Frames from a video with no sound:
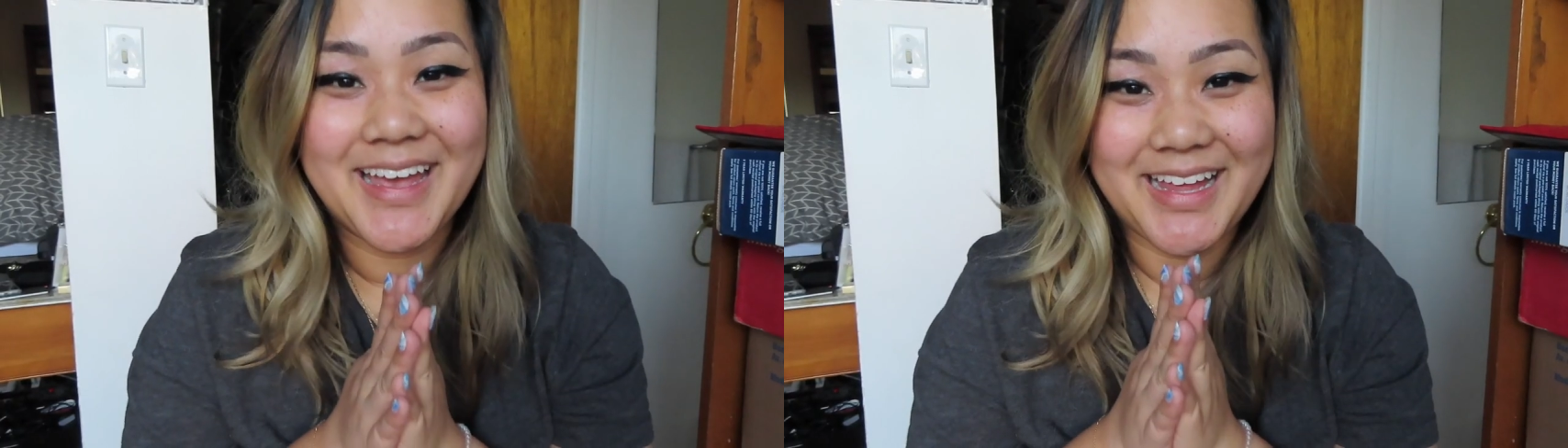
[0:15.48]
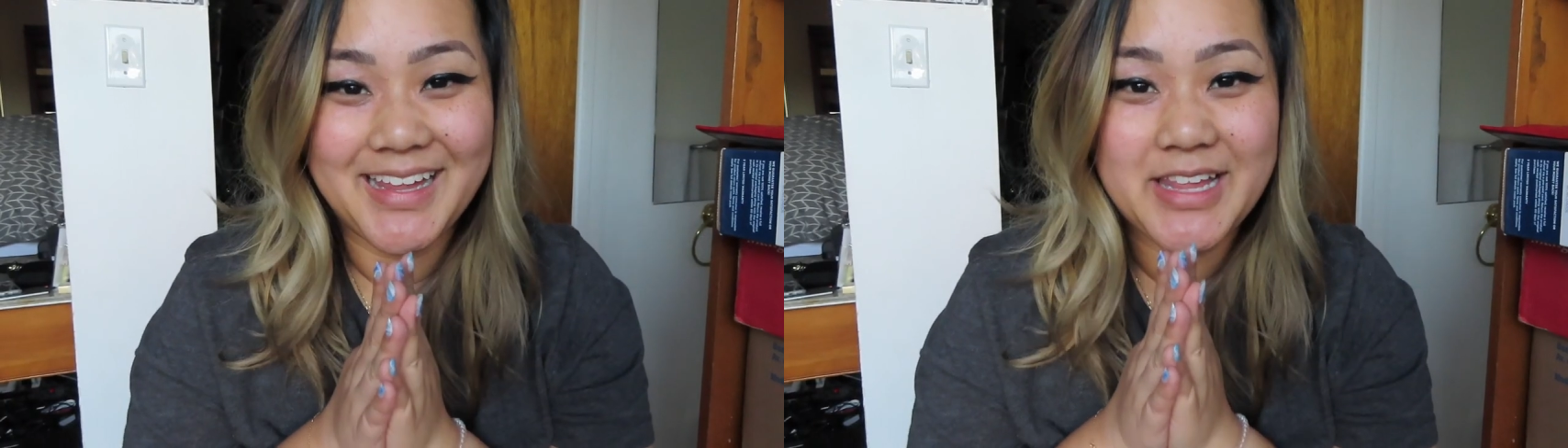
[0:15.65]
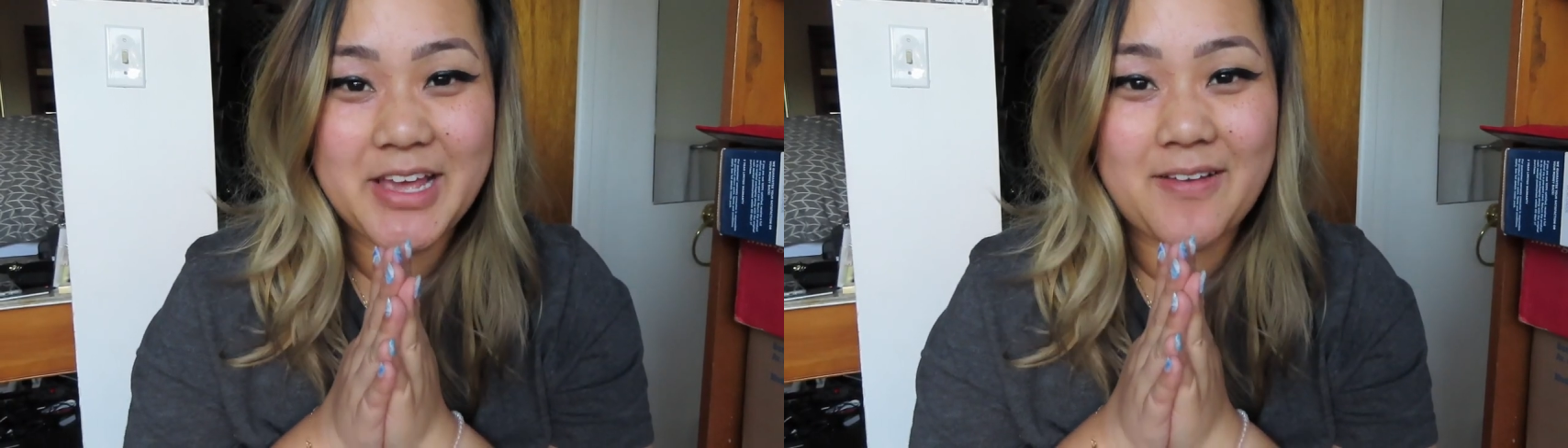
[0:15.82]

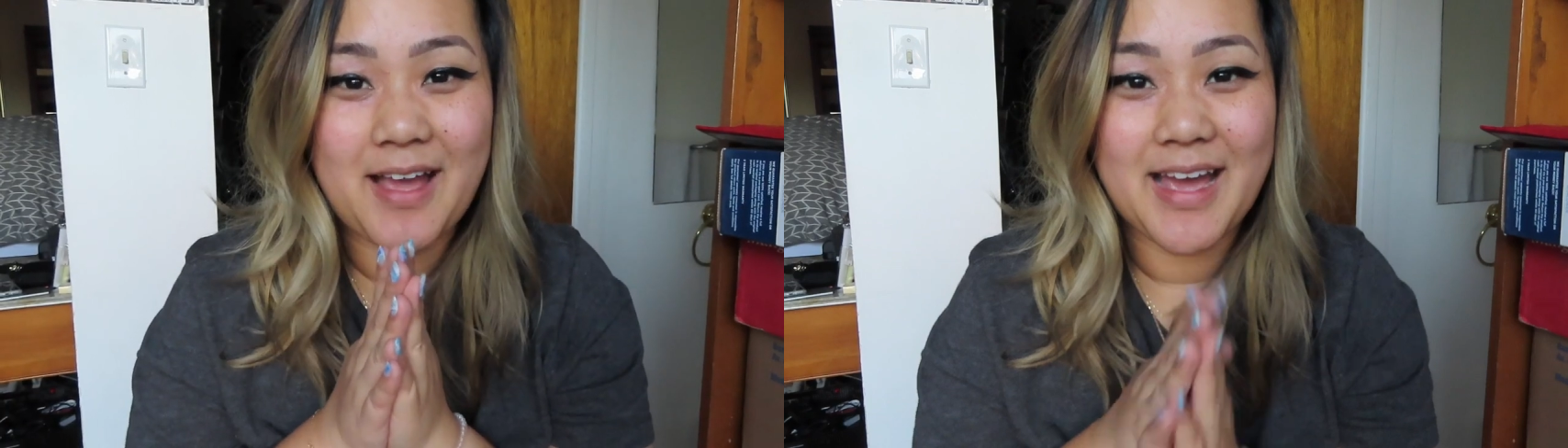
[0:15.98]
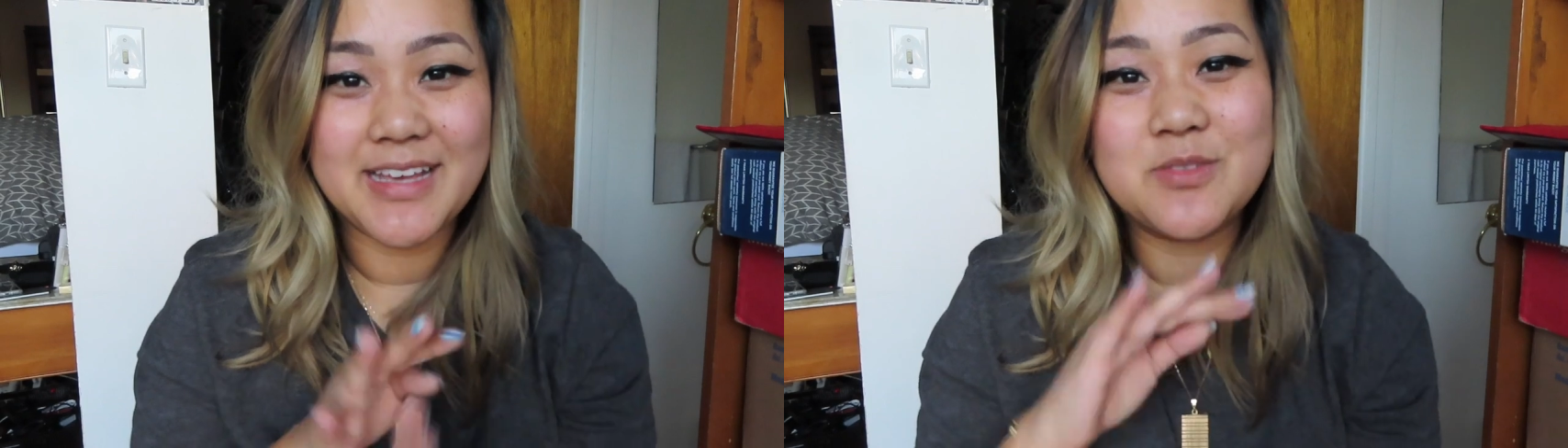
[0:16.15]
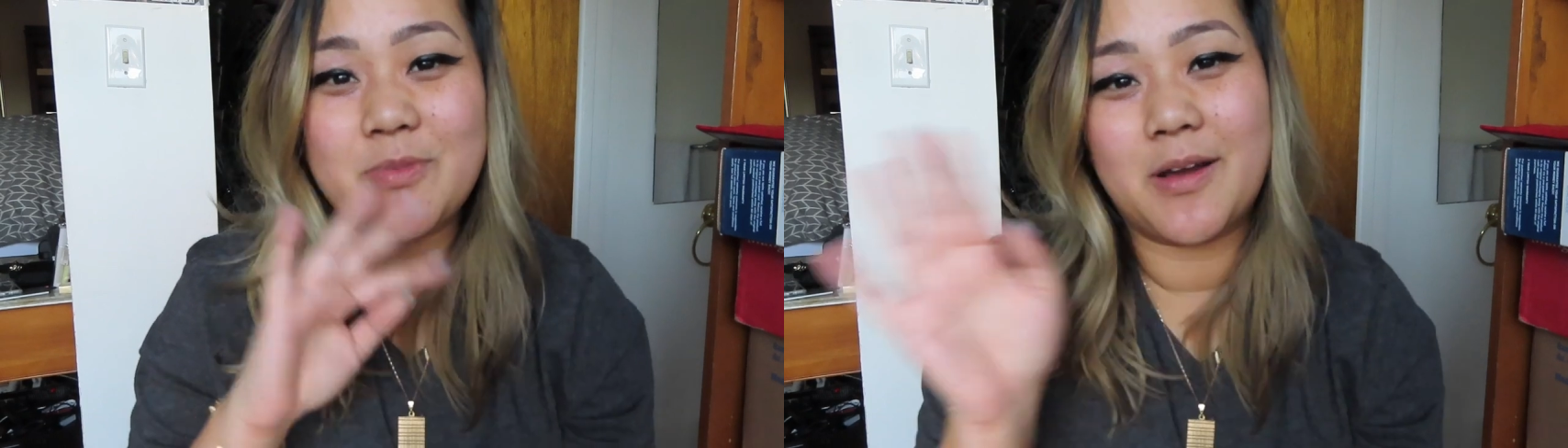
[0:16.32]
Hello
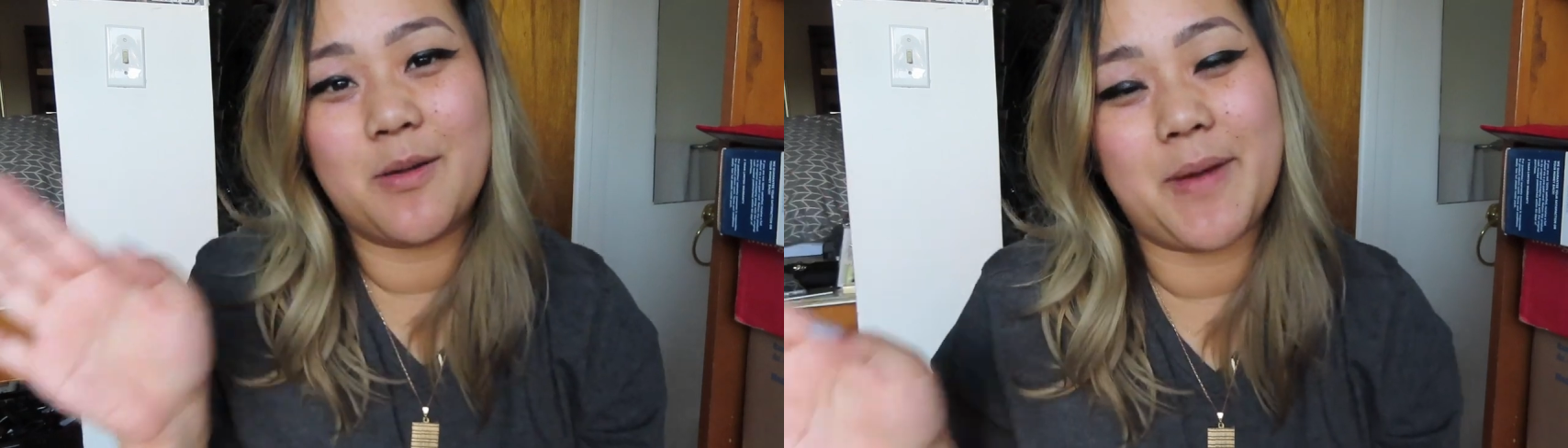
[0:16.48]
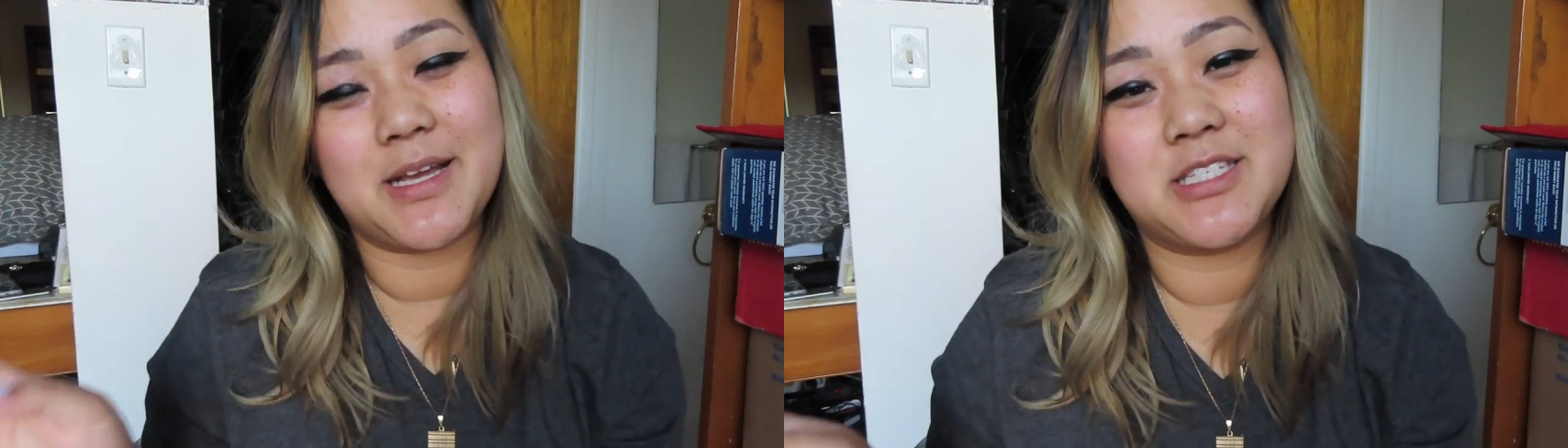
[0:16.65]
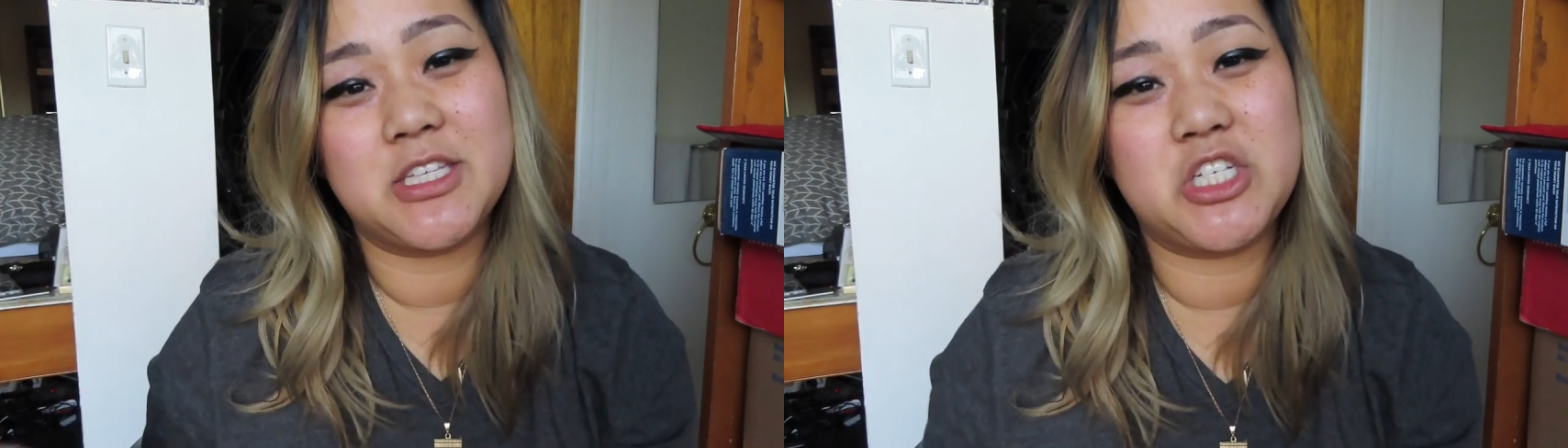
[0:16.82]
guys, welcome
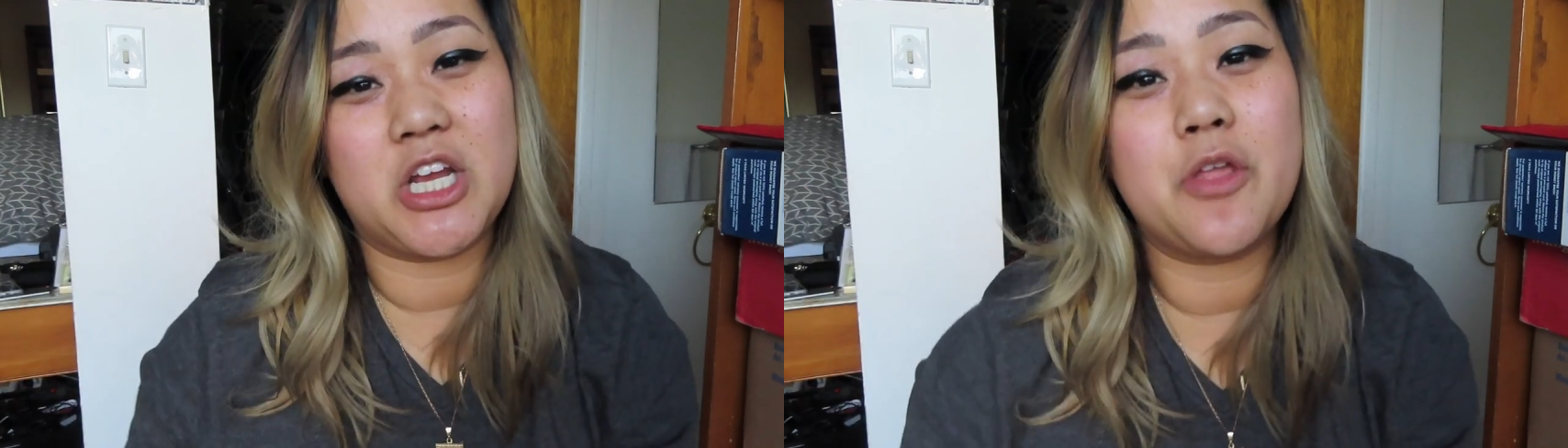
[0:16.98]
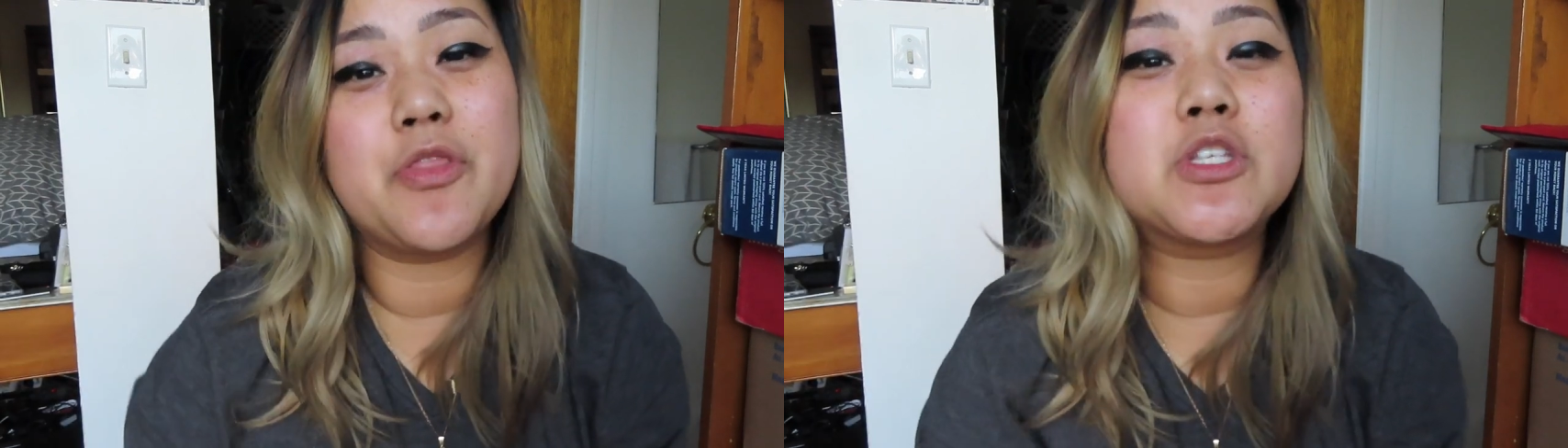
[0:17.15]
back to the channel.